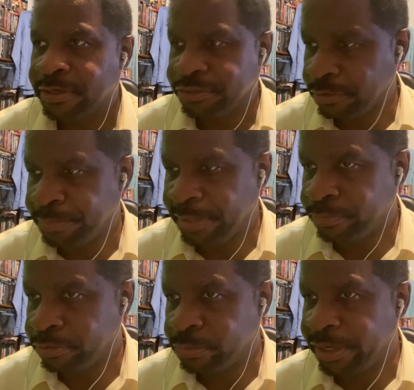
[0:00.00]
She'll meet
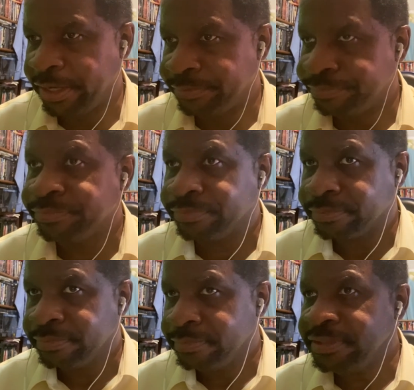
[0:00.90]
Bruce Wayne,
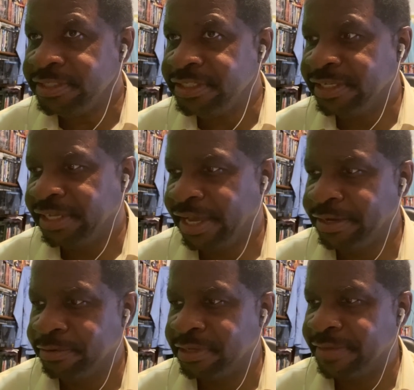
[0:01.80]
and
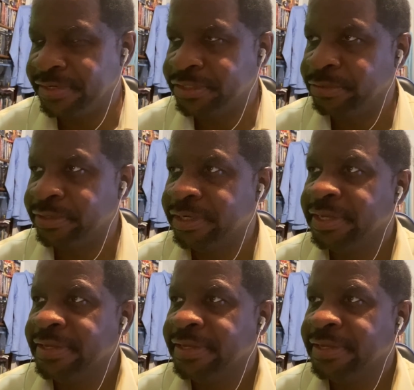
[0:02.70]
he'll give it to her,